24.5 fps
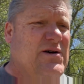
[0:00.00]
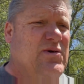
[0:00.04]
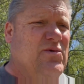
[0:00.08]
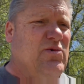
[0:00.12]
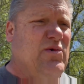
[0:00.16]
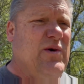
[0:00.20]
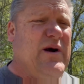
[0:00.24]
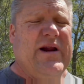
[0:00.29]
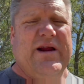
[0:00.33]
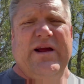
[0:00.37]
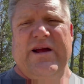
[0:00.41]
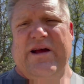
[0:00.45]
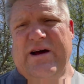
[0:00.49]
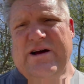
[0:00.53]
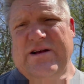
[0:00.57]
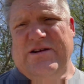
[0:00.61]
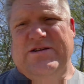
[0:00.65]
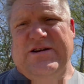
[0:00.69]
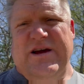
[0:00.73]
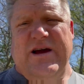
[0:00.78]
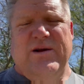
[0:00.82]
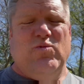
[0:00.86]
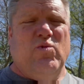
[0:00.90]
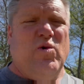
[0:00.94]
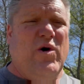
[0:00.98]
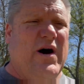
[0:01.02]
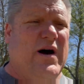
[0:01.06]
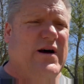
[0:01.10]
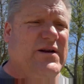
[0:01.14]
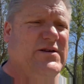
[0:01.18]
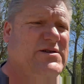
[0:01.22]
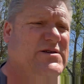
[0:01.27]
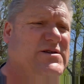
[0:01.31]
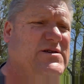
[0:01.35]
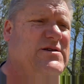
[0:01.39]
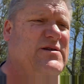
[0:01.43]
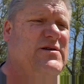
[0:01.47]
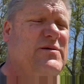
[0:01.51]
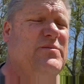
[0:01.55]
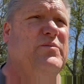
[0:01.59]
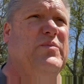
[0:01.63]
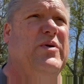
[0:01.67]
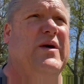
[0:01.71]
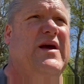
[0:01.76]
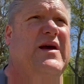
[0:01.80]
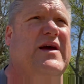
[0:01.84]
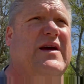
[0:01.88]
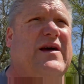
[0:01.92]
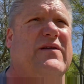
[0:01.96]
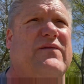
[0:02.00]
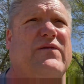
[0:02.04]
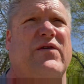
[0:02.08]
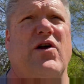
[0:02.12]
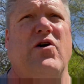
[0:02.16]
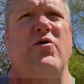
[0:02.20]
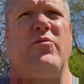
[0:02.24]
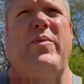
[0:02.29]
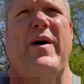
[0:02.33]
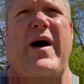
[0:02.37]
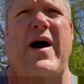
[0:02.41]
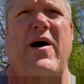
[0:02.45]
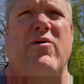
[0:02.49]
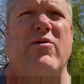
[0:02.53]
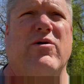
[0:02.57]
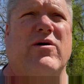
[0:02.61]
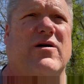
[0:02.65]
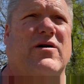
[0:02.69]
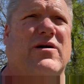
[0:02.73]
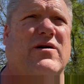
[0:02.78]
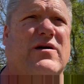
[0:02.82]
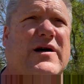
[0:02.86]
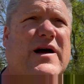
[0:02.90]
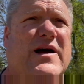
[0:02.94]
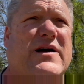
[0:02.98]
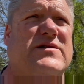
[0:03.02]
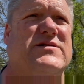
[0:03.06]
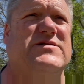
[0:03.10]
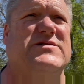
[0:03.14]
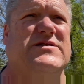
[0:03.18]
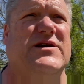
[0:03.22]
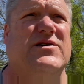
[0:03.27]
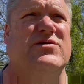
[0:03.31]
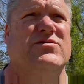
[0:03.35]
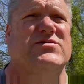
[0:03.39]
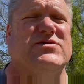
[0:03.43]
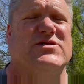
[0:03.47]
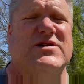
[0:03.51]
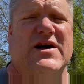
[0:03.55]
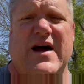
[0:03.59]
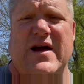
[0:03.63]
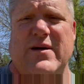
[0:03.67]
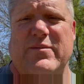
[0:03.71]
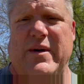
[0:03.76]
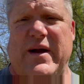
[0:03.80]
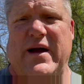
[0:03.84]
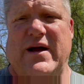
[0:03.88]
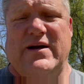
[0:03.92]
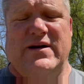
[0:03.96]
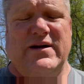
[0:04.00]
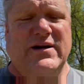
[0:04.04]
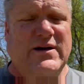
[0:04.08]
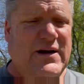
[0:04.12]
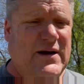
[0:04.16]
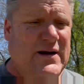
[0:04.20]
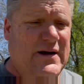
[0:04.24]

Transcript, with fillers: running uh, 10 watts, peak envelope power, single sideband.